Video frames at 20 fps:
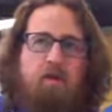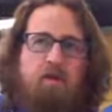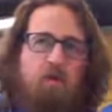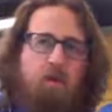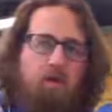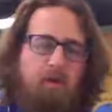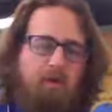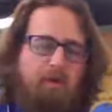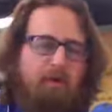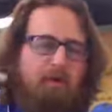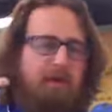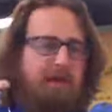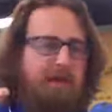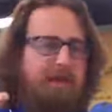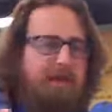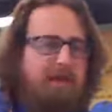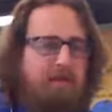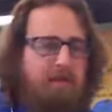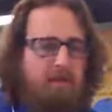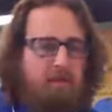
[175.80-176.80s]
more
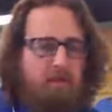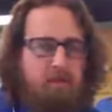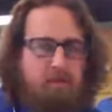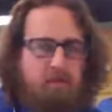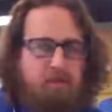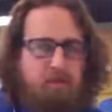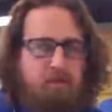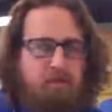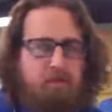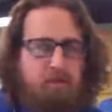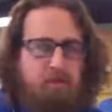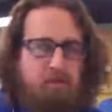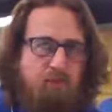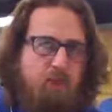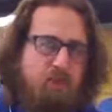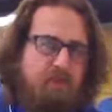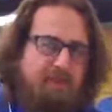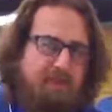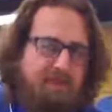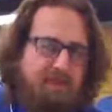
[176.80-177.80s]
plane
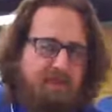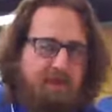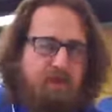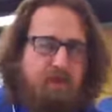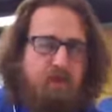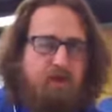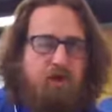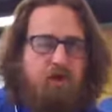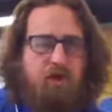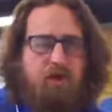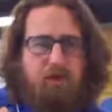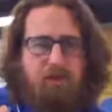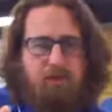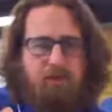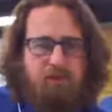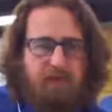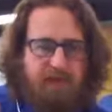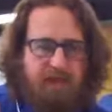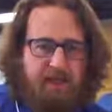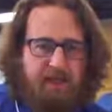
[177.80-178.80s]
motions that occur in a
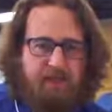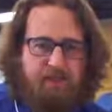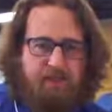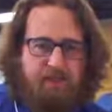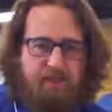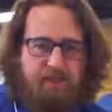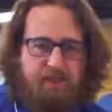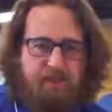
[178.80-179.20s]
plane.